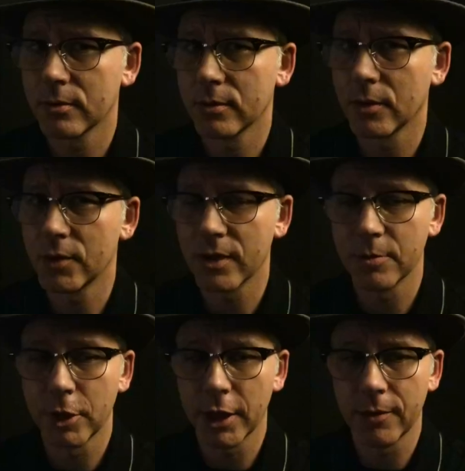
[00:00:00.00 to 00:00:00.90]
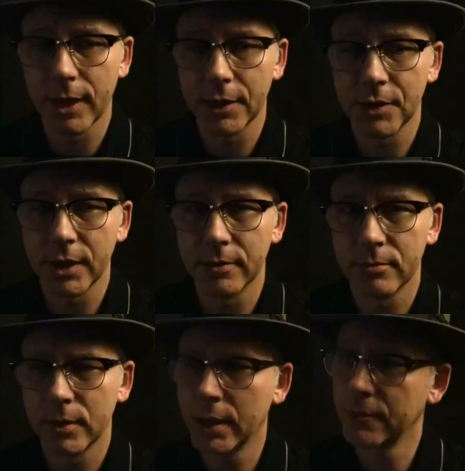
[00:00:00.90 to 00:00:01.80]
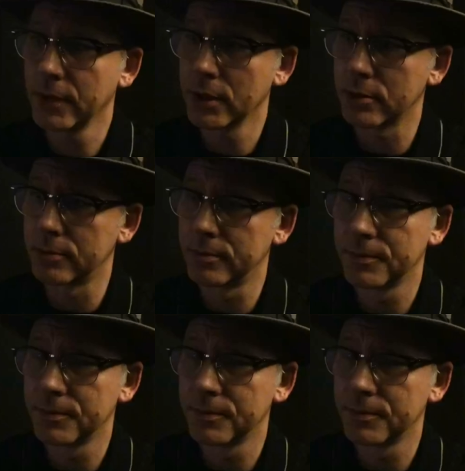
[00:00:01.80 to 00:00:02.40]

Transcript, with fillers: Those look pretty crazy and fun.